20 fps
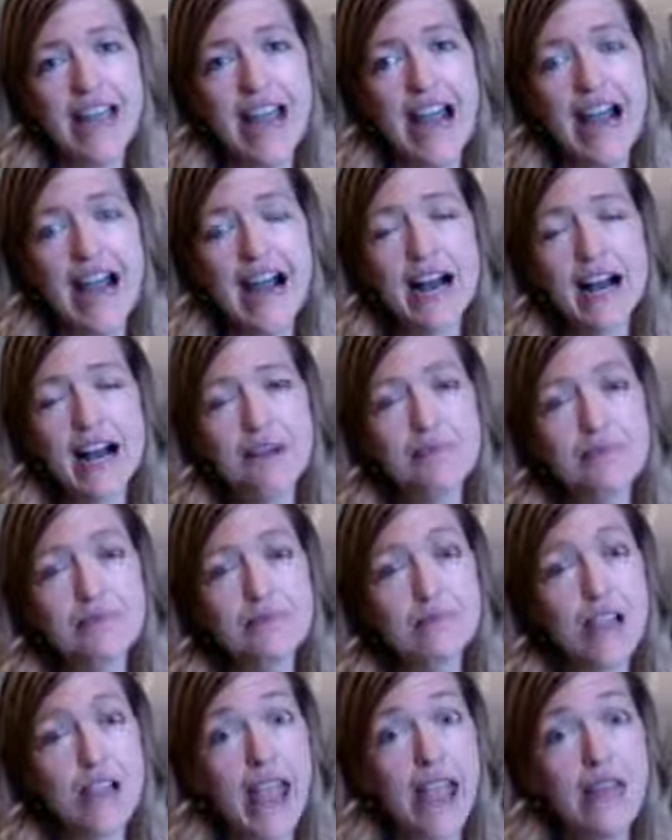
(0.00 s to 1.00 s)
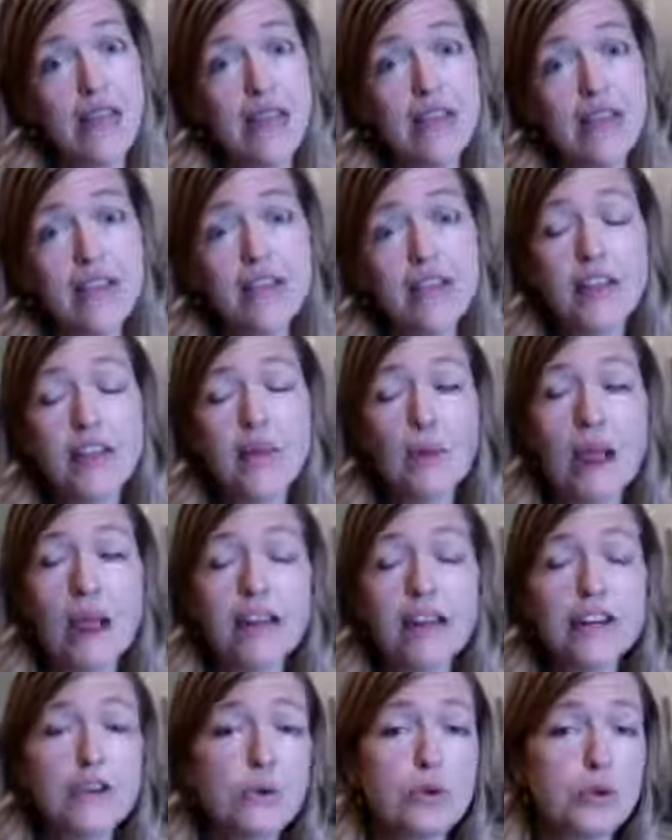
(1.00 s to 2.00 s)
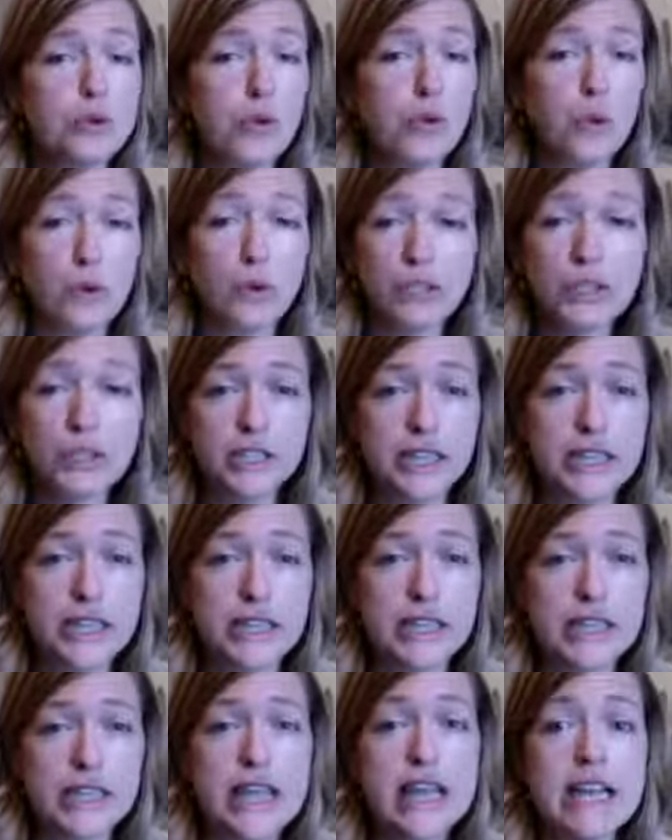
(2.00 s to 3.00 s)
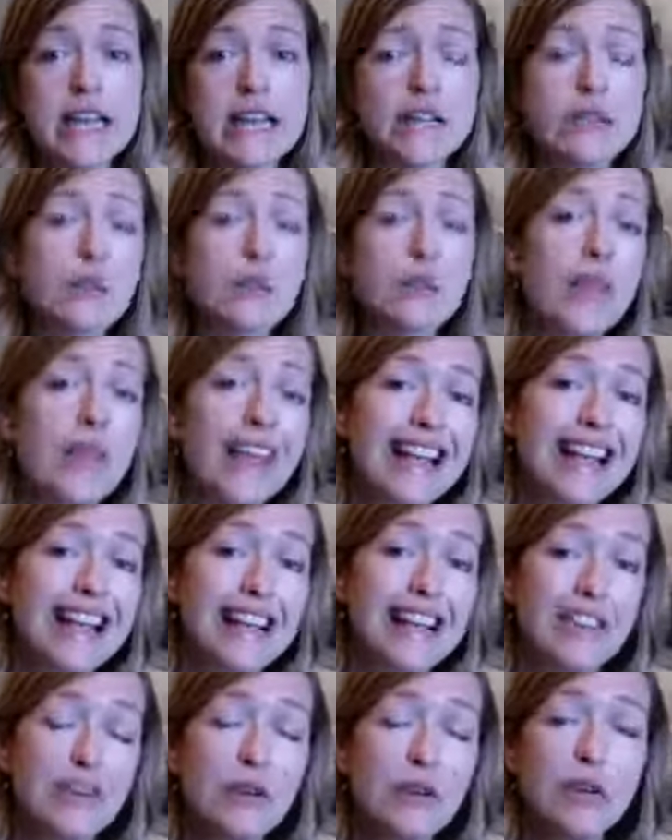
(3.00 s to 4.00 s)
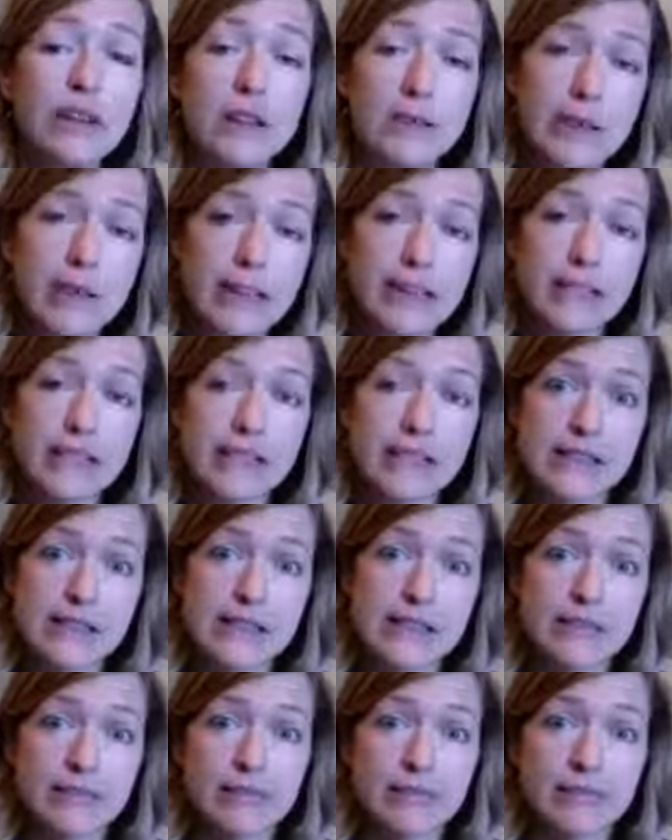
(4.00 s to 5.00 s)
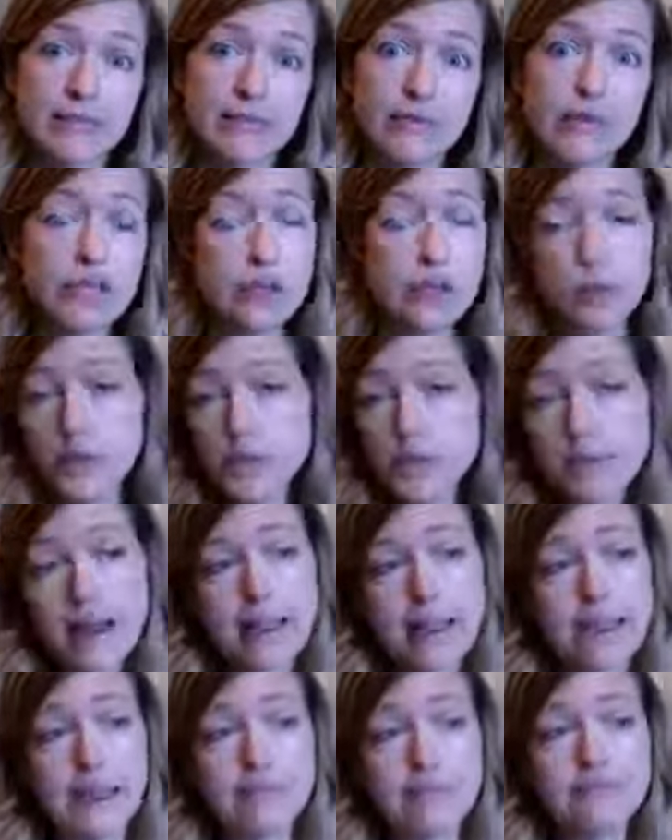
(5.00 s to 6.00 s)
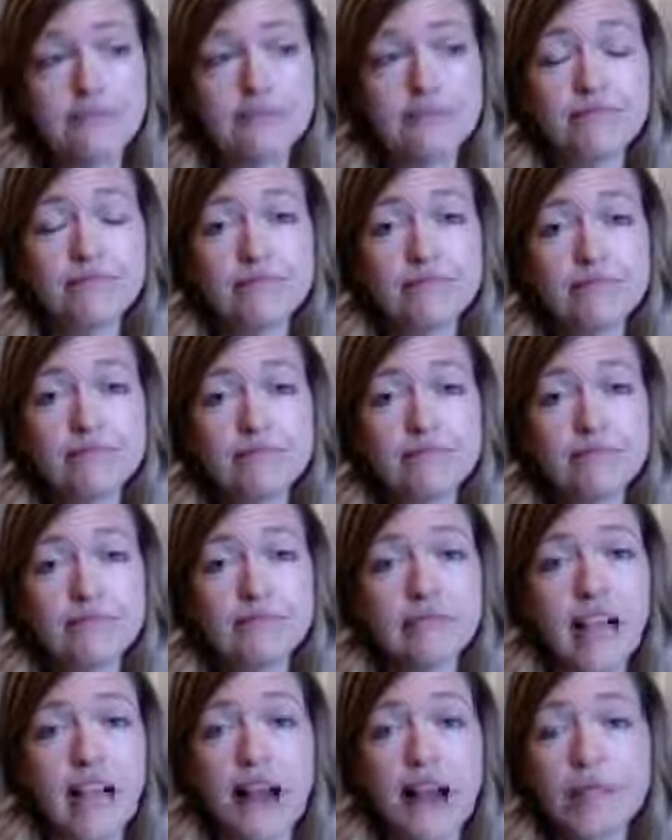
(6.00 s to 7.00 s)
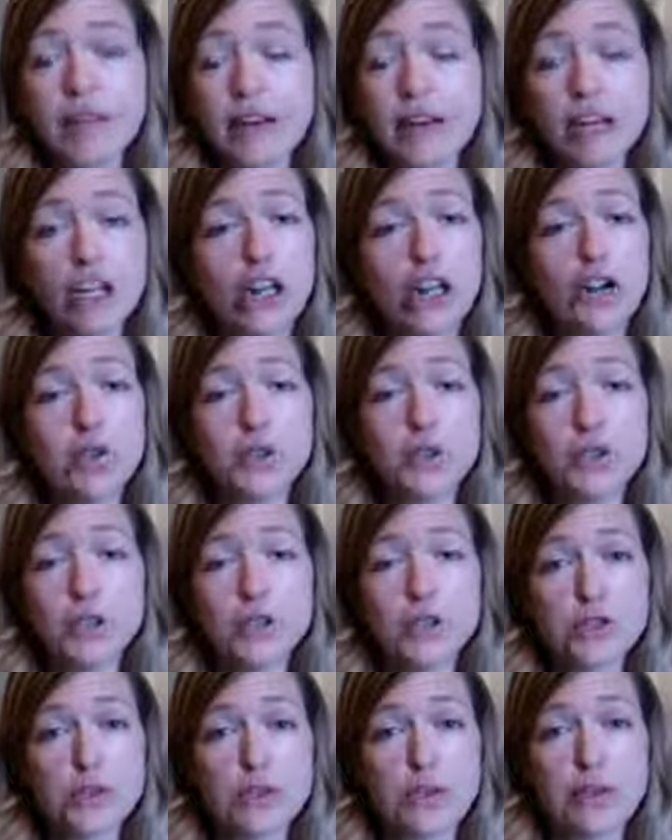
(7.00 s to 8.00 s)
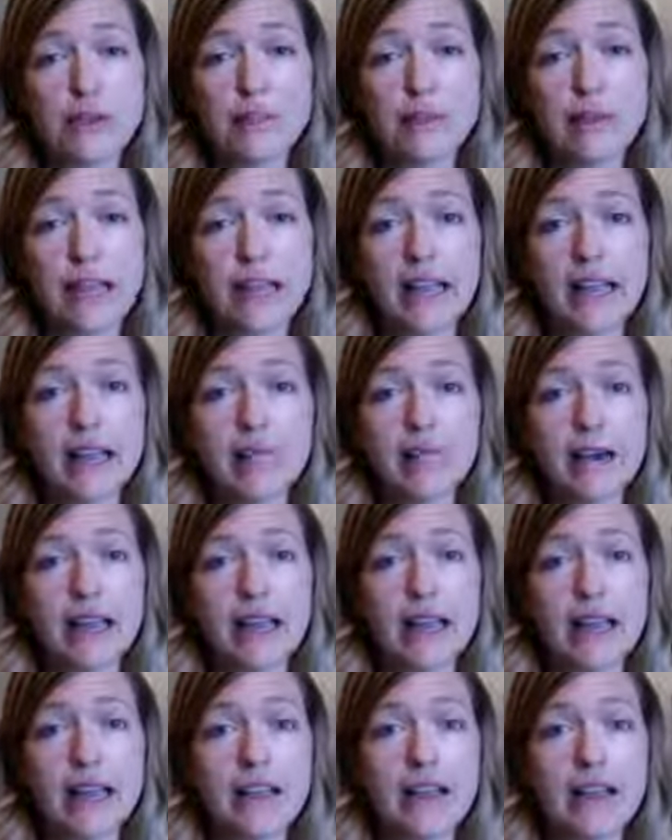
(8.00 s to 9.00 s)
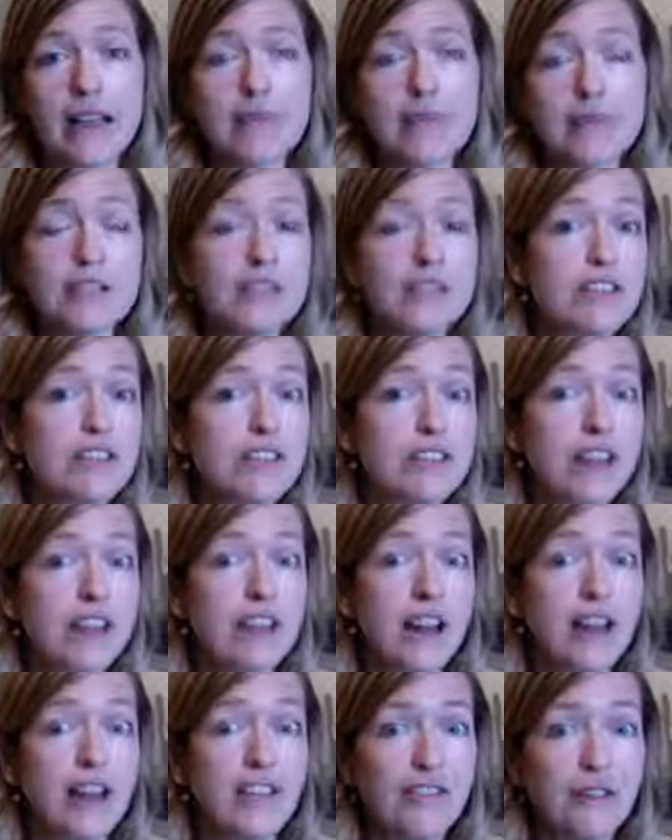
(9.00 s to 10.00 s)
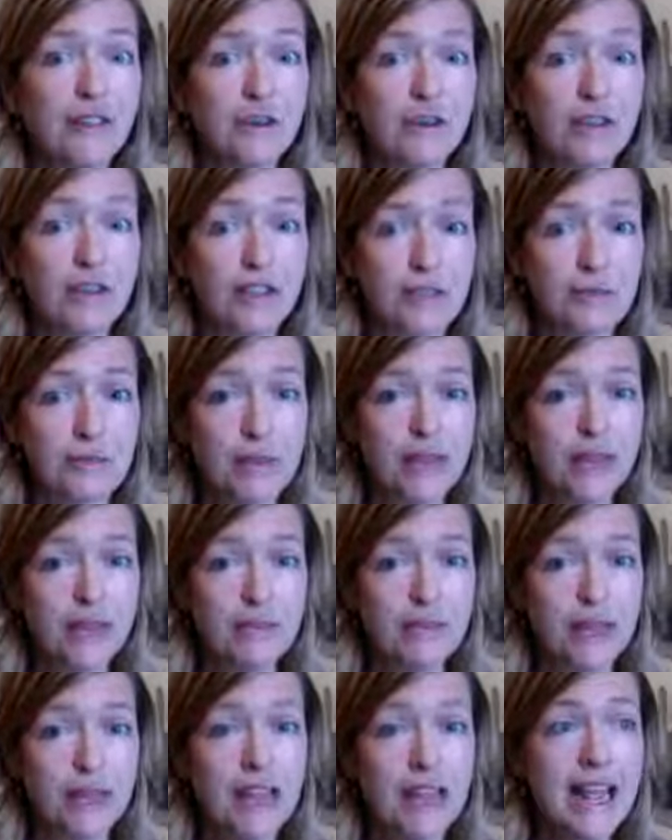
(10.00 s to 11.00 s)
And then the way to do it with your older kids is when they give you limits, to respect them. I'm going to close with the story of my 17-and-a-half-year-old giving me a limit.